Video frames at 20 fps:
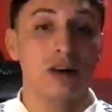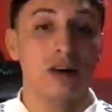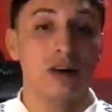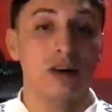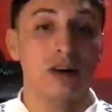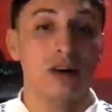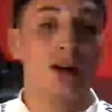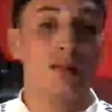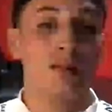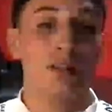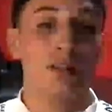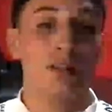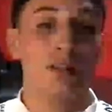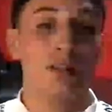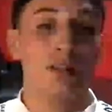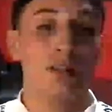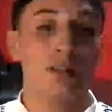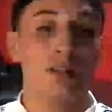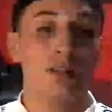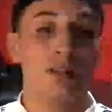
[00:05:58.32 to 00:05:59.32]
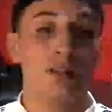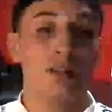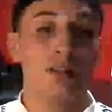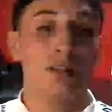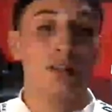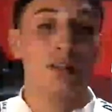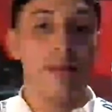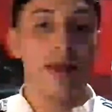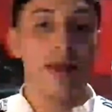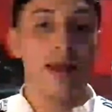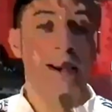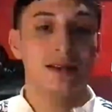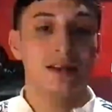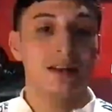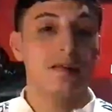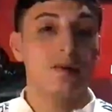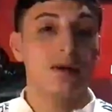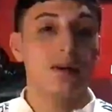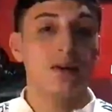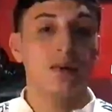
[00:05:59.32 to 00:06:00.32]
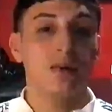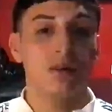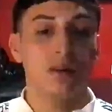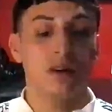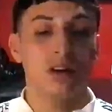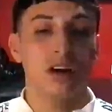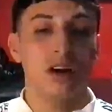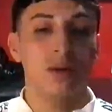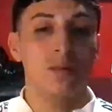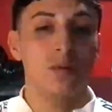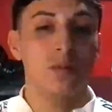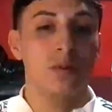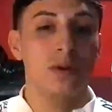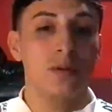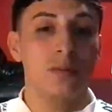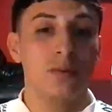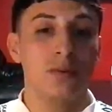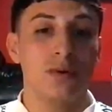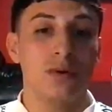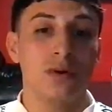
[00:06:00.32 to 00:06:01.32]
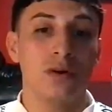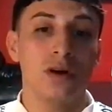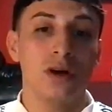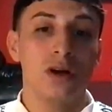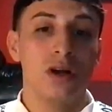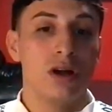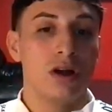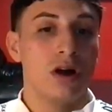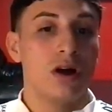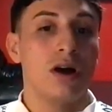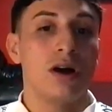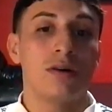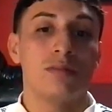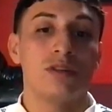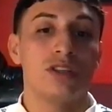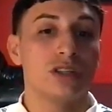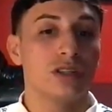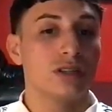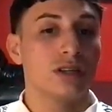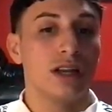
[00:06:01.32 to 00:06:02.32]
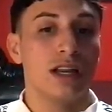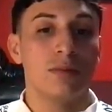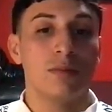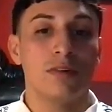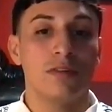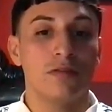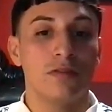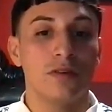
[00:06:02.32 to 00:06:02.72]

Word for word: coming up in July and that's going to be with a couple people, um, just to name a